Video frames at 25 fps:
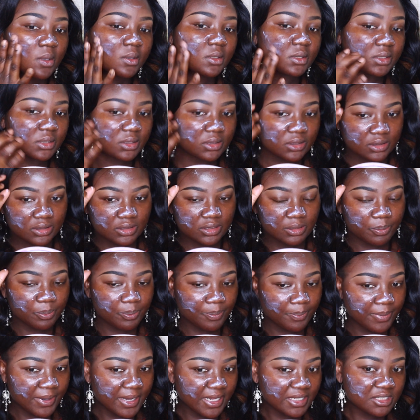This is the
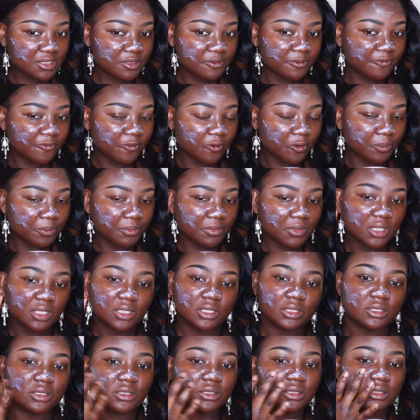best for
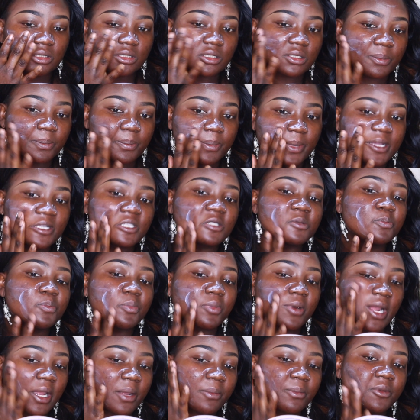me. This is the best
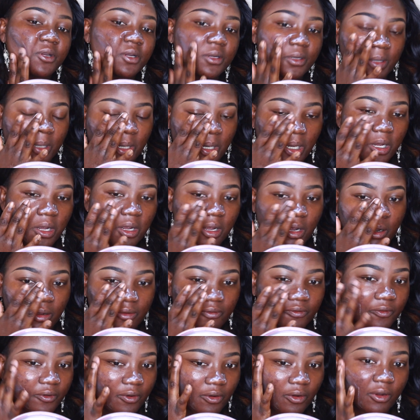primer
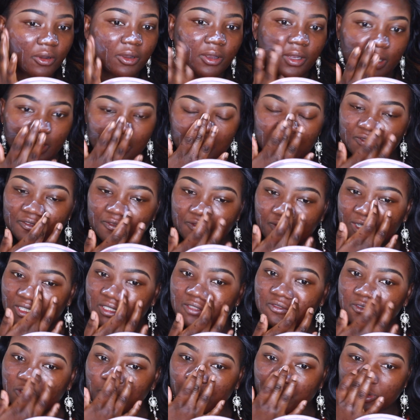for oily
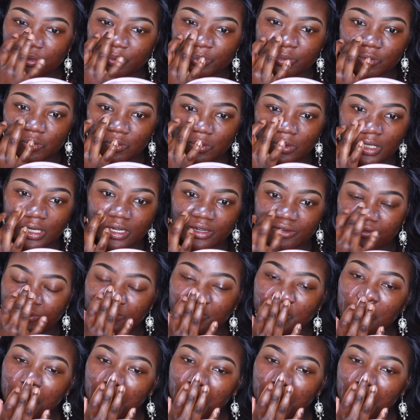face, for people who have